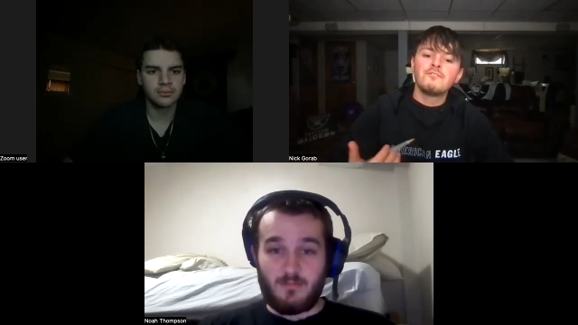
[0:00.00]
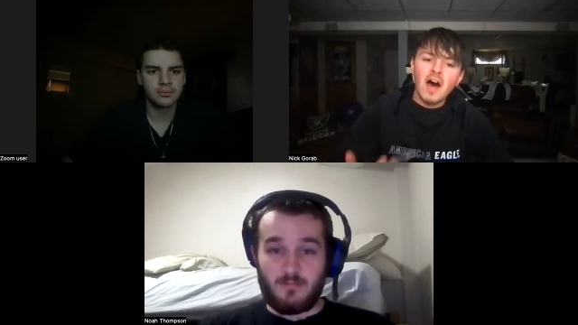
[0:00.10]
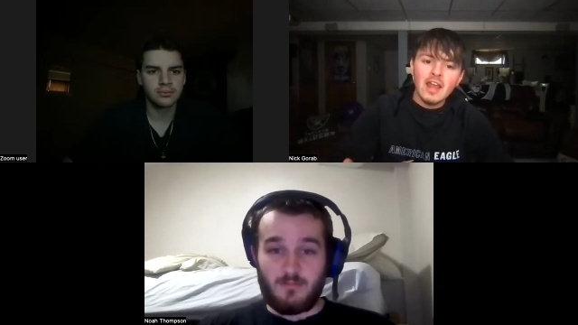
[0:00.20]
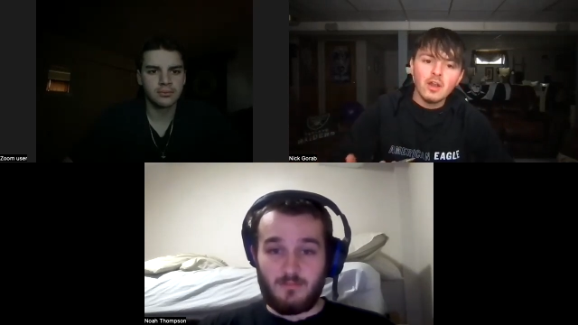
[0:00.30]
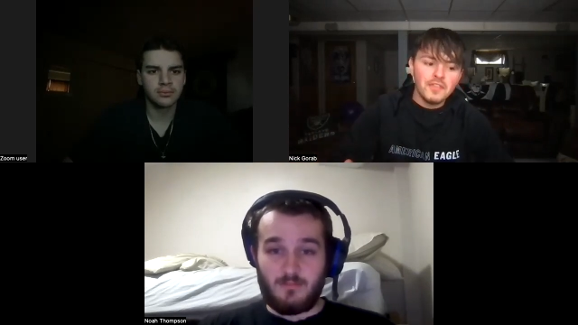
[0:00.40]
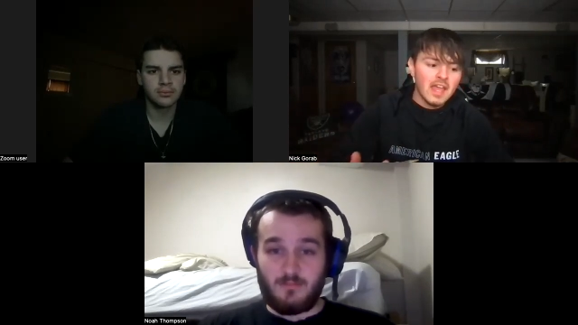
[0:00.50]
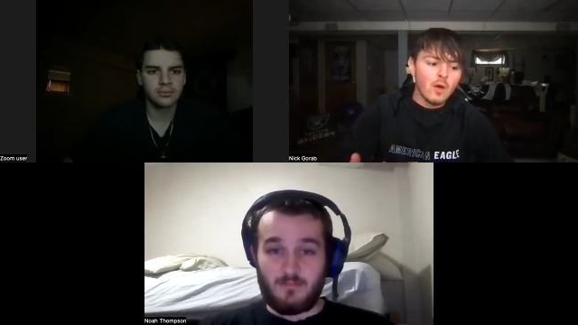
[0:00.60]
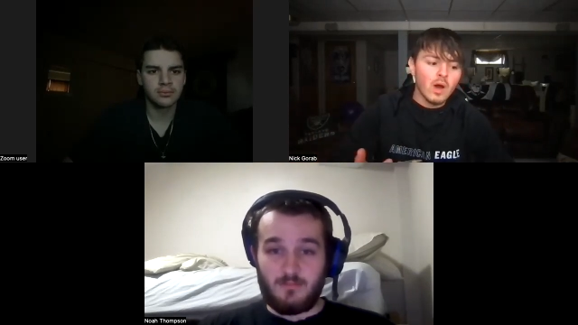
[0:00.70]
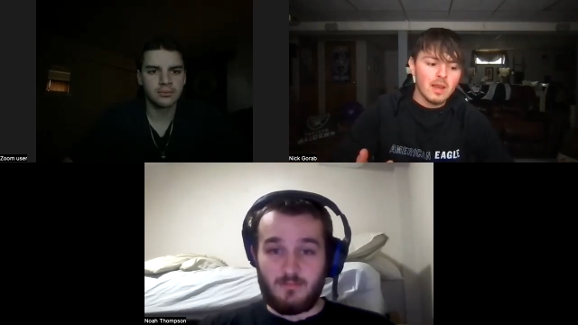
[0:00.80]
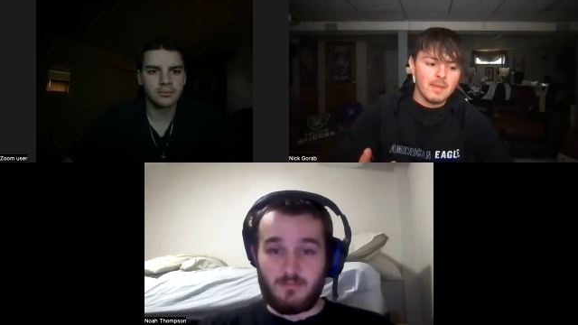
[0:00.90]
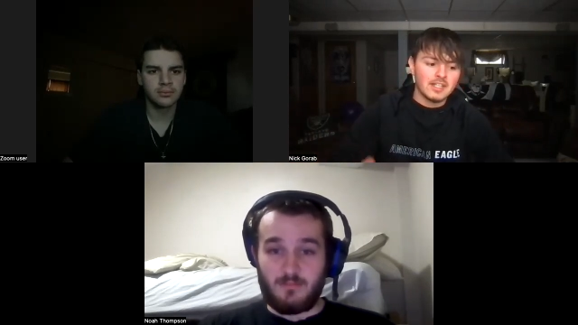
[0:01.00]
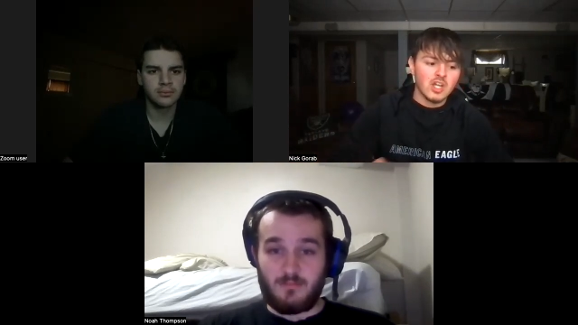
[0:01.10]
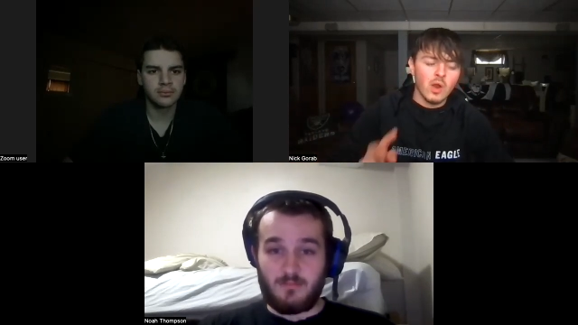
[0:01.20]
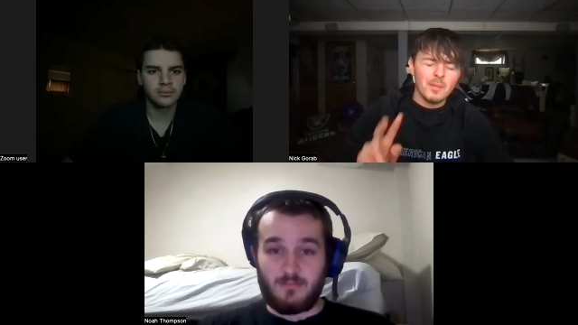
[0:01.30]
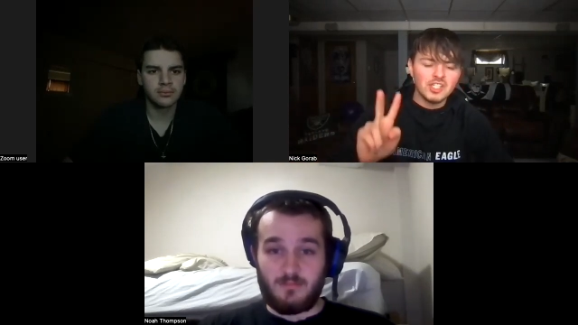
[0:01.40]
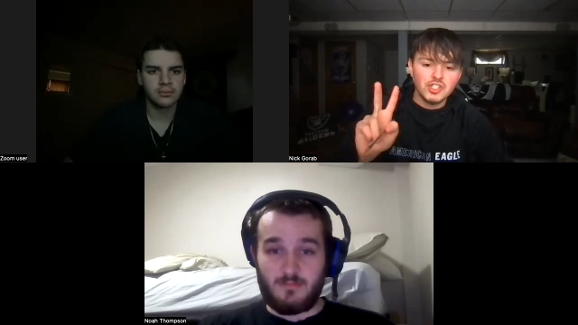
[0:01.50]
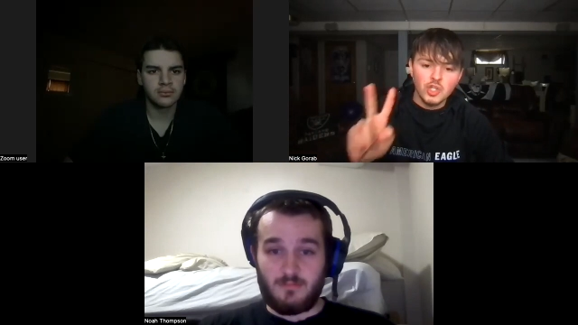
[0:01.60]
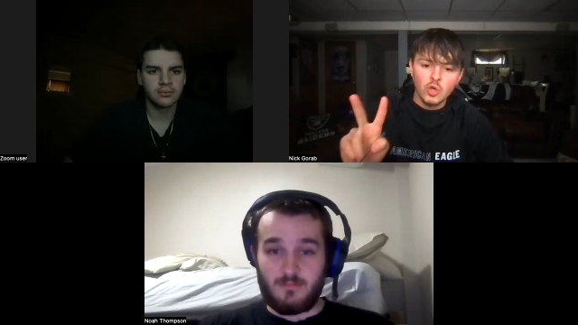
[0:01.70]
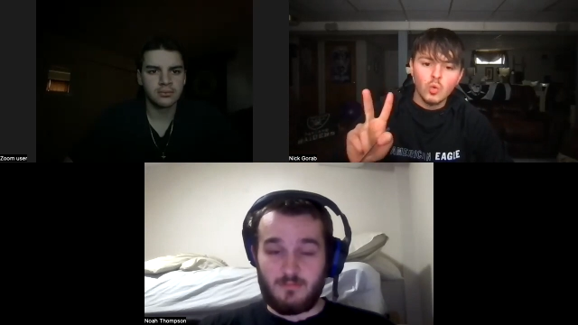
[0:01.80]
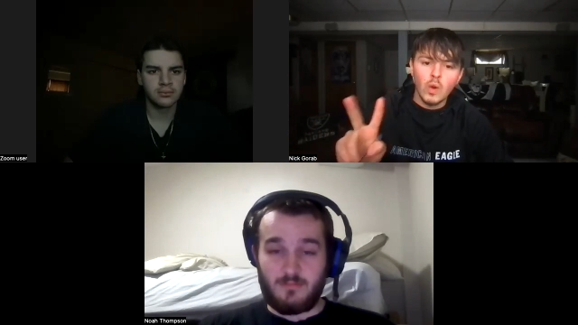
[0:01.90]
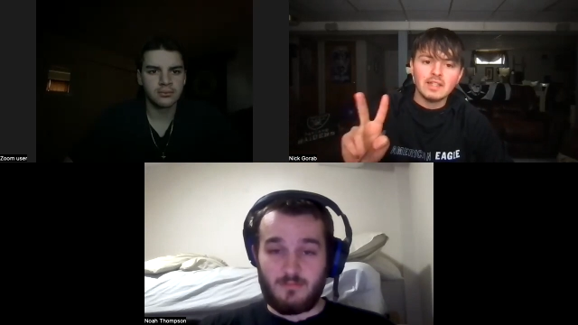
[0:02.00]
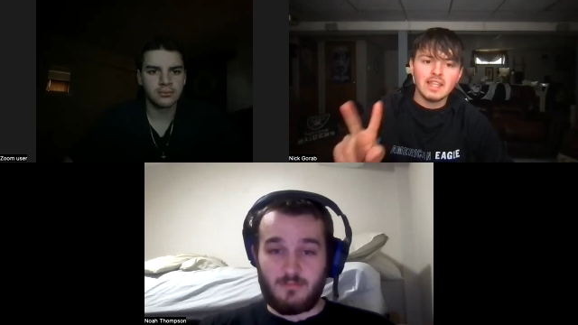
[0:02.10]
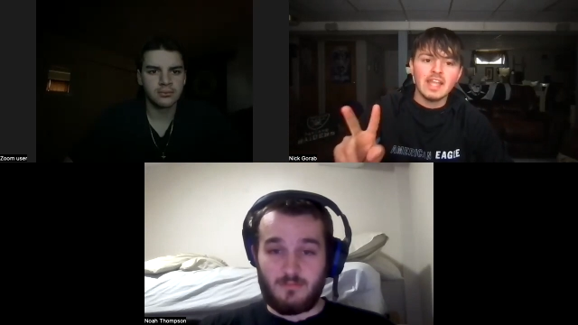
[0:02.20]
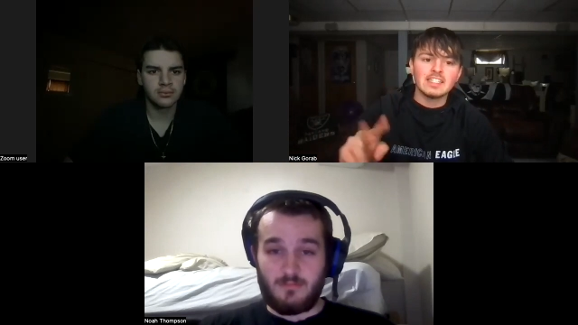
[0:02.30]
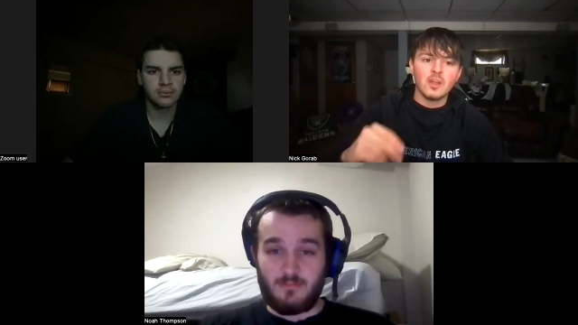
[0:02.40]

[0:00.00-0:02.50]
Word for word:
Speaker 1: Final thing I want to mention. I want to mention two quick things,